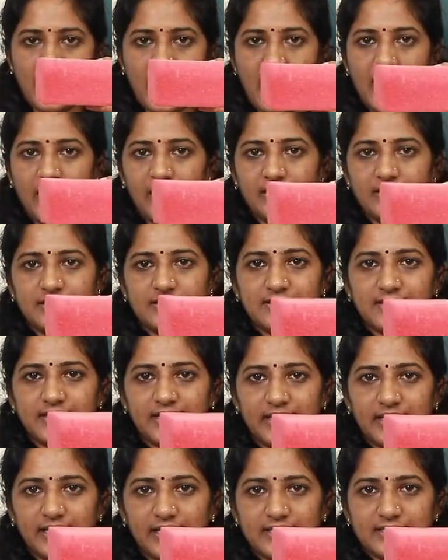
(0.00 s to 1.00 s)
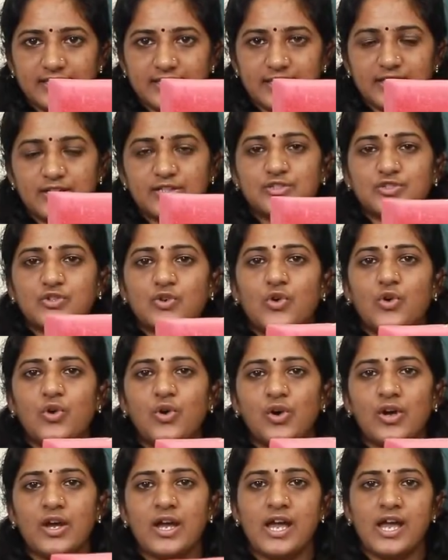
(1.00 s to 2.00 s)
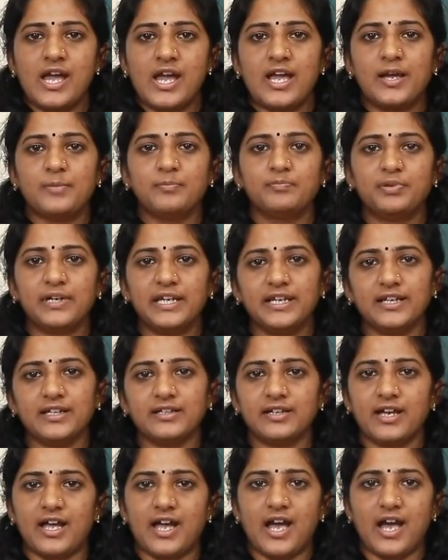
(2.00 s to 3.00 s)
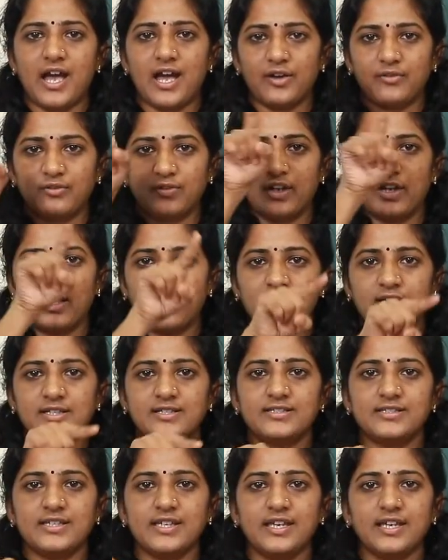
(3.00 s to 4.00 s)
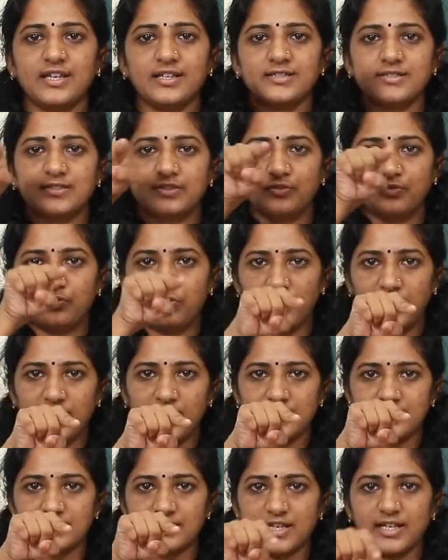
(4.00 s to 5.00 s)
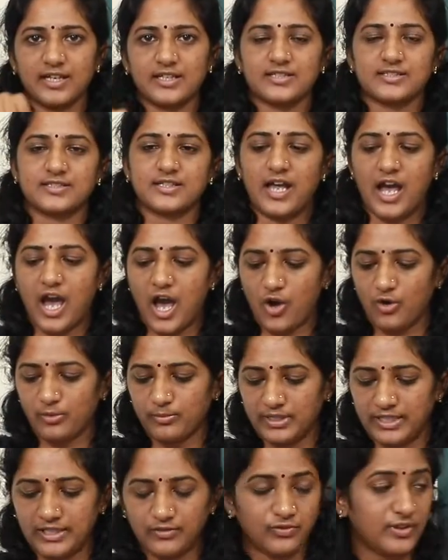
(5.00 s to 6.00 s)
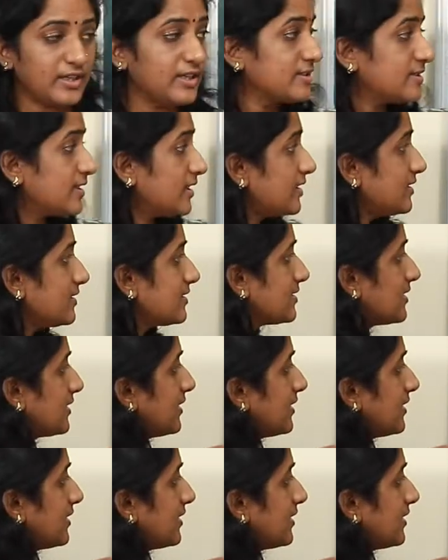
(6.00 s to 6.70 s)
and 6. So, a brick have 6 faces. How many faces?